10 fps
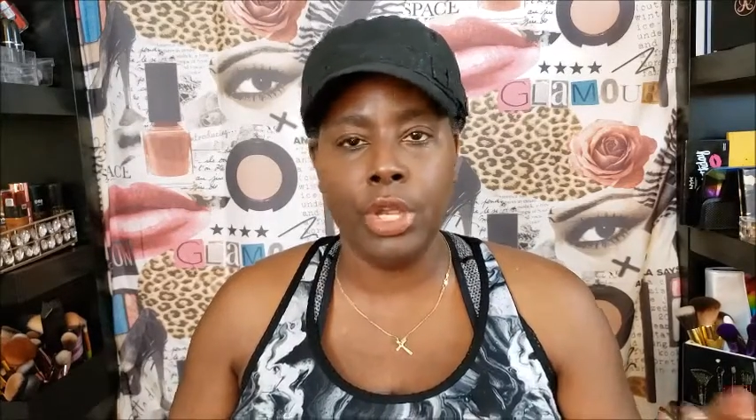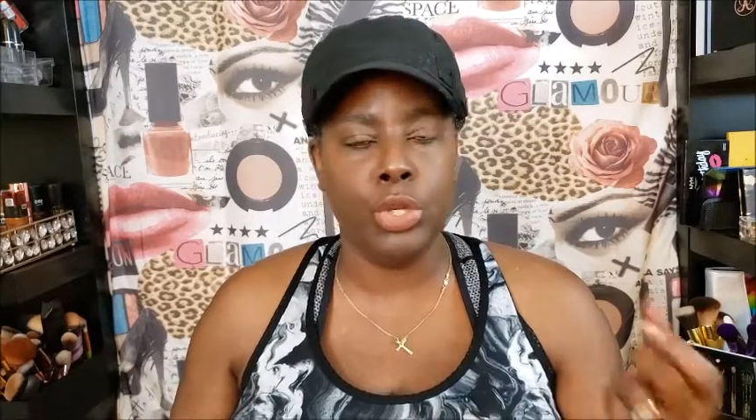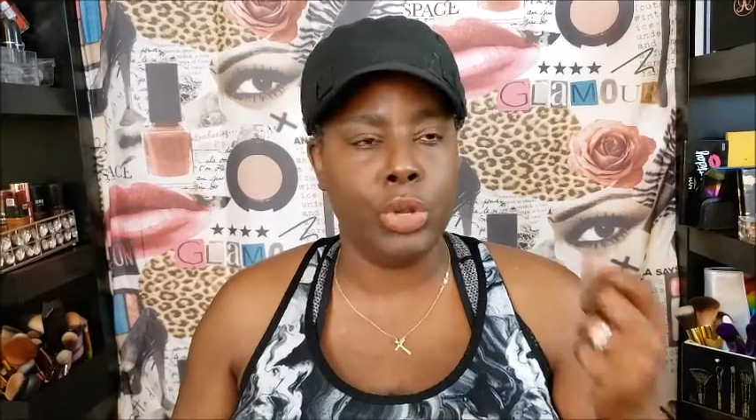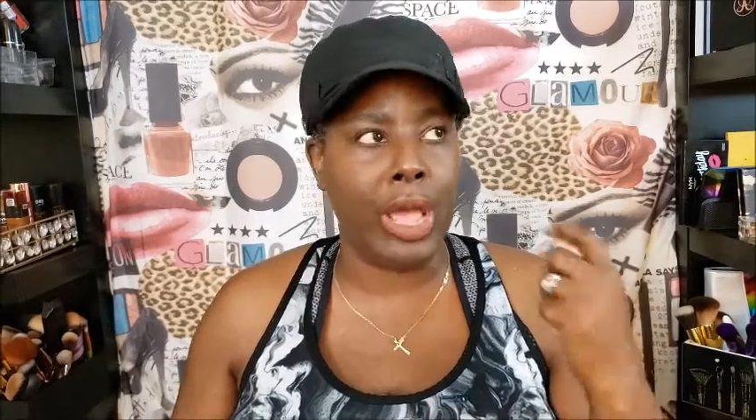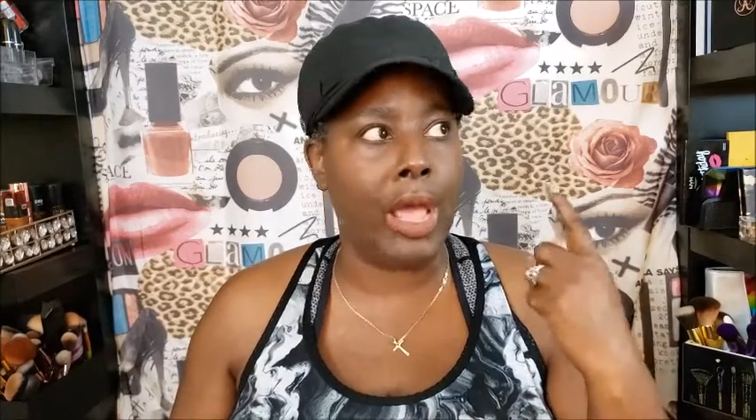
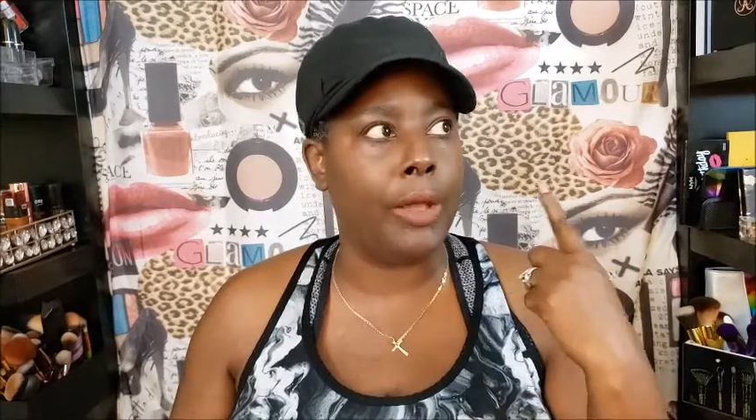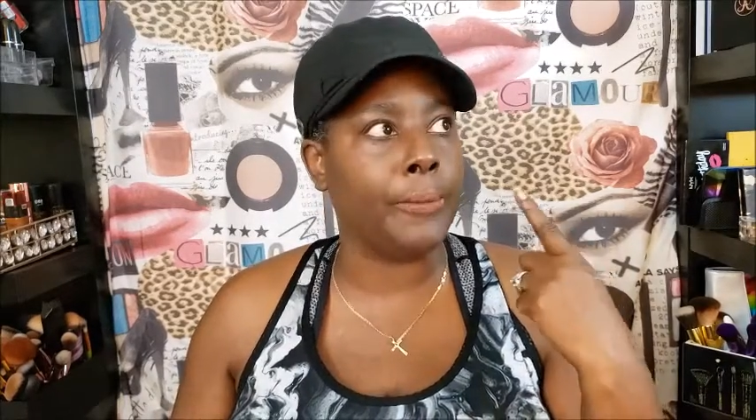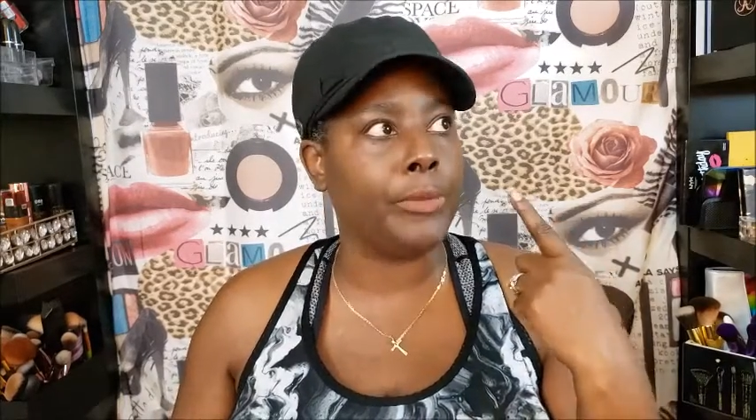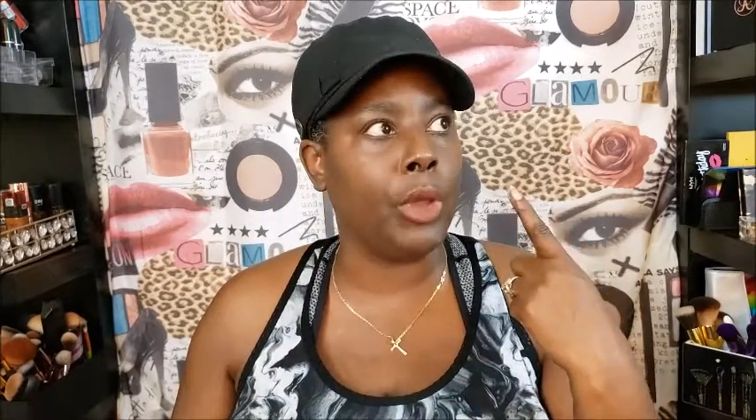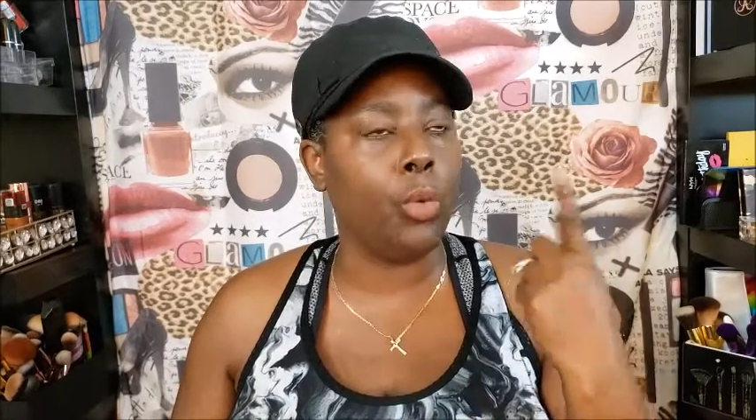You
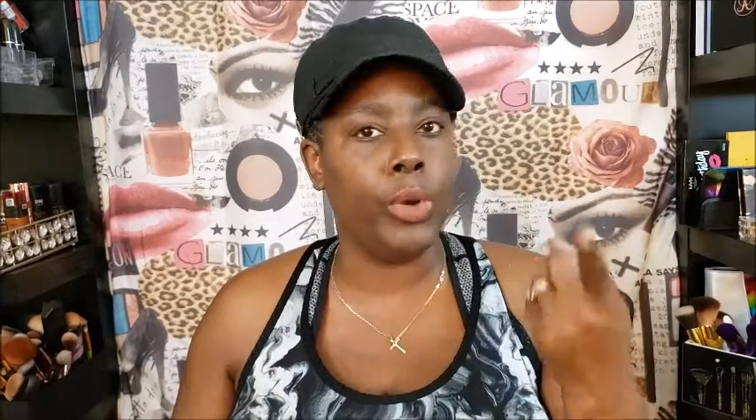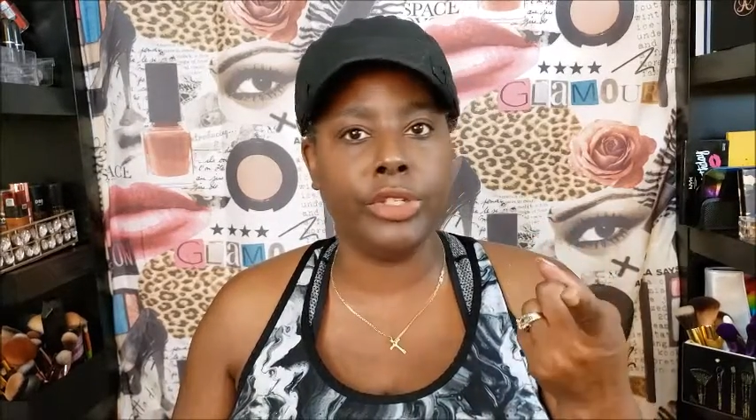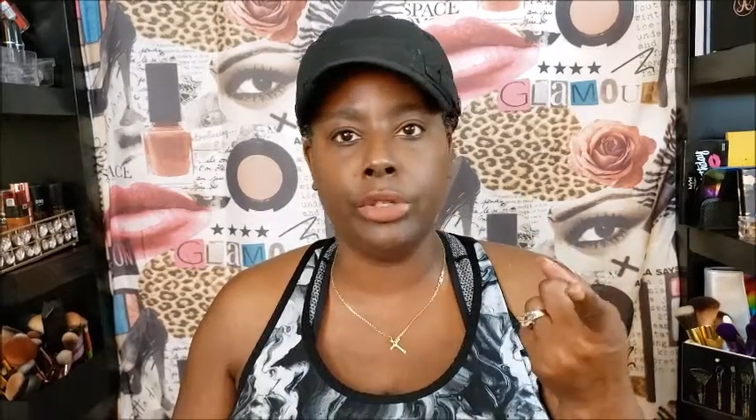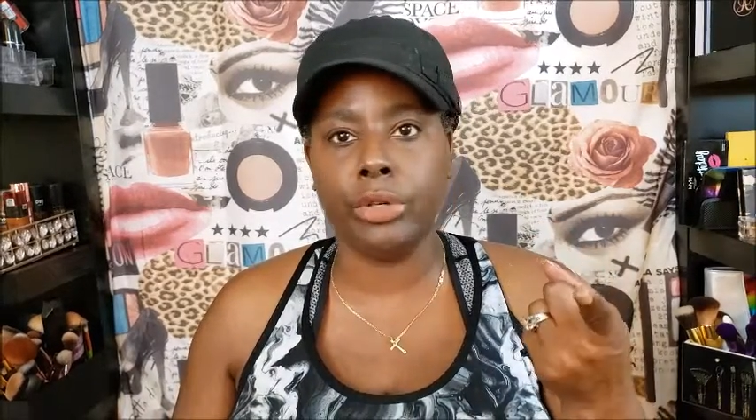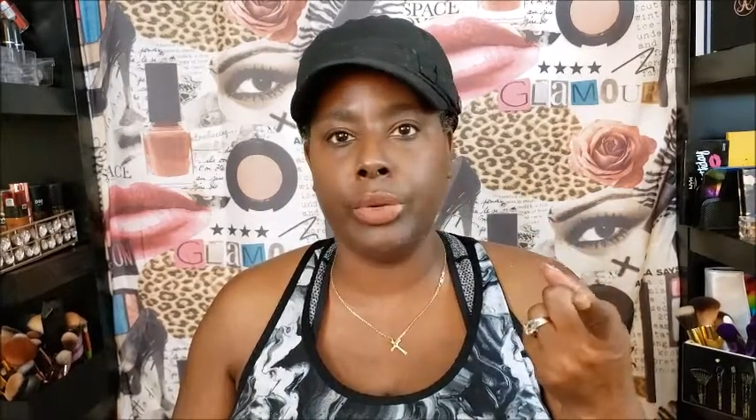got
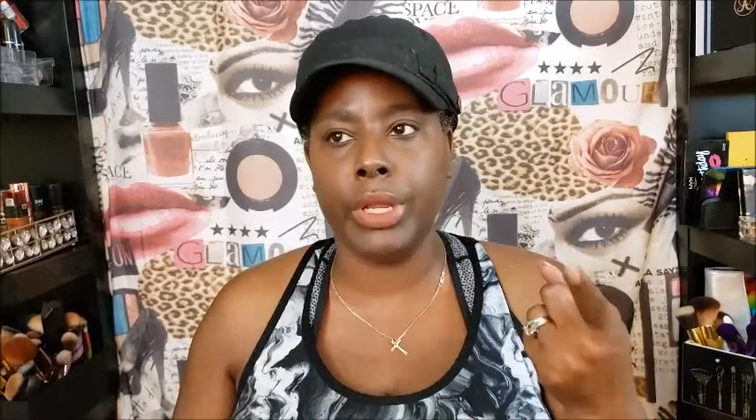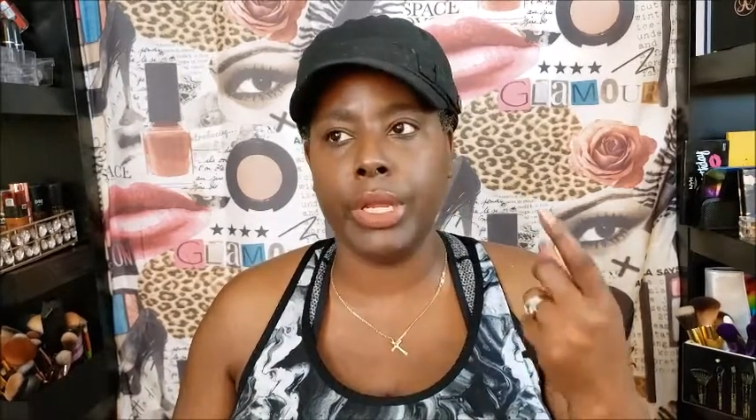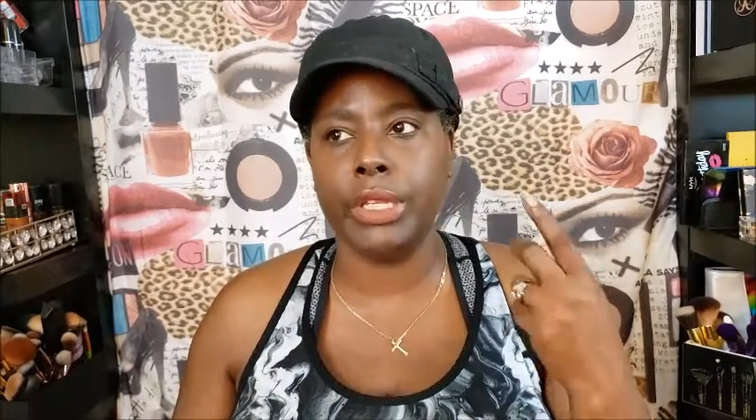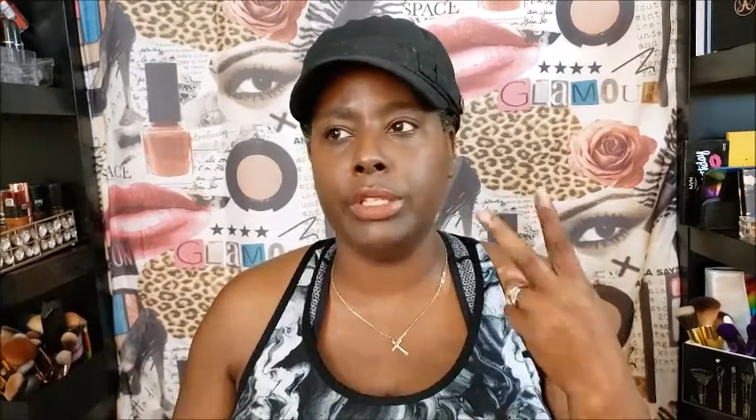wintergreen,